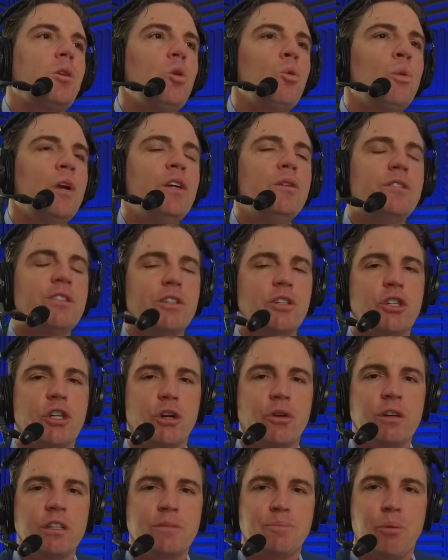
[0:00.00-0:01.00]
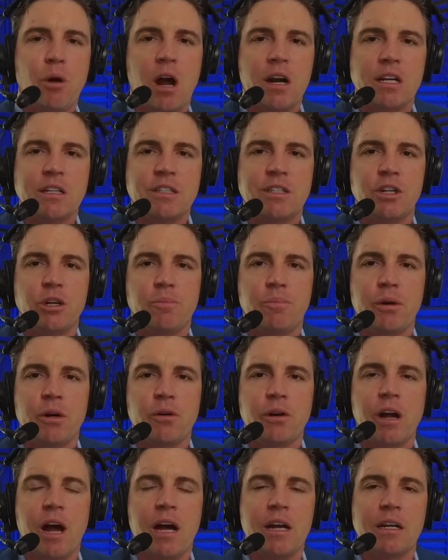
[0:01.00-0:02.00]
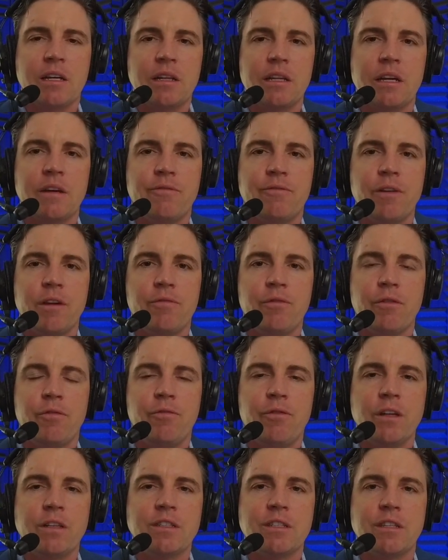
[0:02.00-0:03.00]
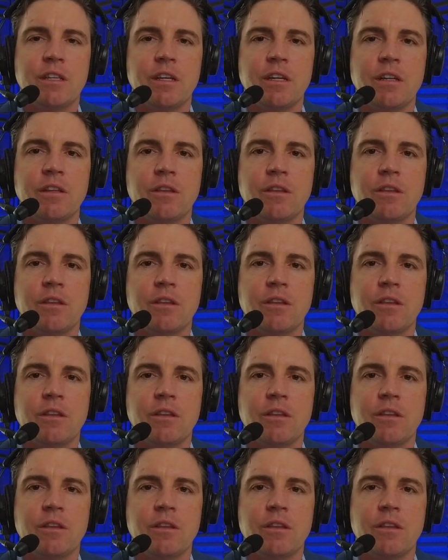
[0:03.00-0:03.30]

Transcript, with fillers: We use insurance products here periodically if, if it fits the,